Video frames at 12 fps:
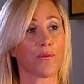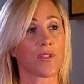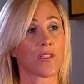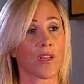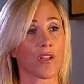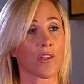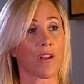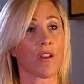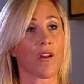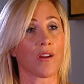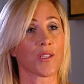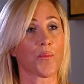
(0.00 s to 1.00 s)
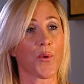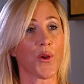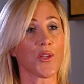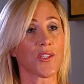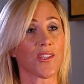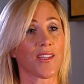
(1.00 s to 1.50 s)
was such a nice
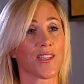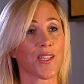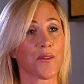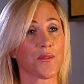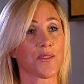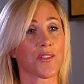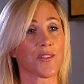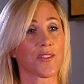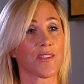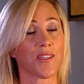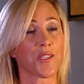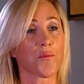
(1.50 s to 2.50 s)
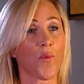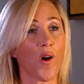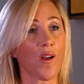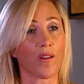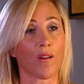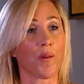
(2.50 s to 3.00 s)
person, and he was just, his
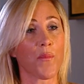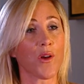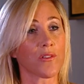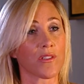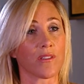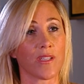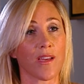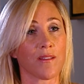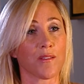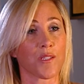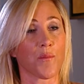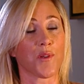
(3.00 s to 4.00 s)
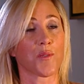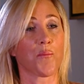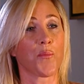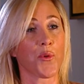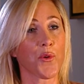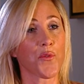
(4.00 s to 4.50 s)
smile, I melted. He had this most
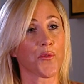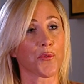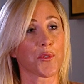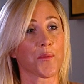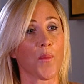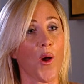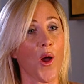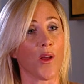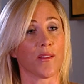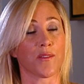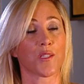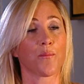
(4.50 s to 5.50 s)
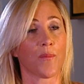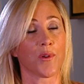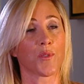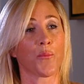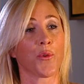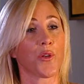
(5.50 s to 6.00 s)
beautiful smile and this
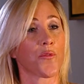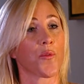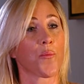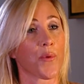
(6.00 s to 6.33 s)
most beautiful